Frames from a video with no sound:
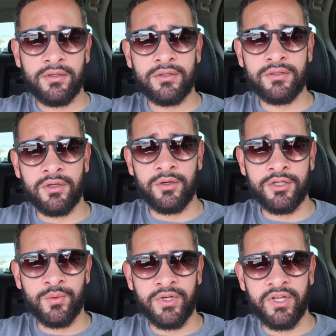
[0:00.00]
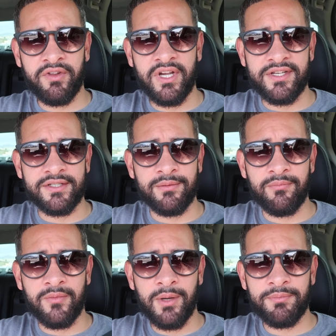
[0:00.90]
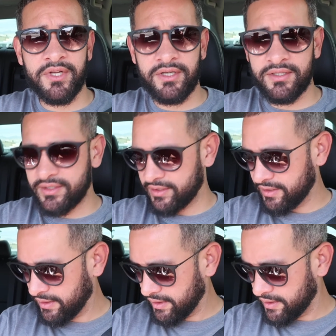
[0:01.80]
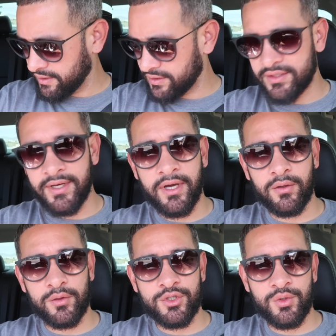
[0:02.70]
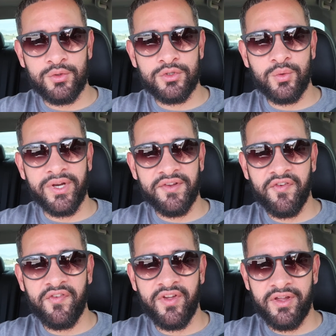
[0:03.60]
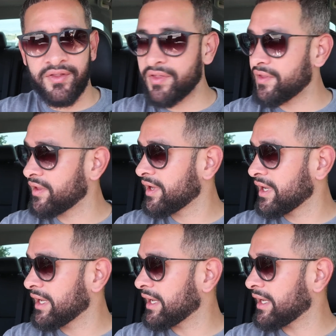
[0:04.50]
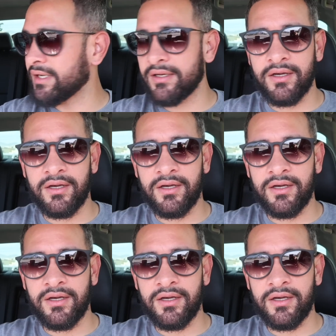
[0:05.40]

So I just wanted to give you guys some updates. It's now June 25th, and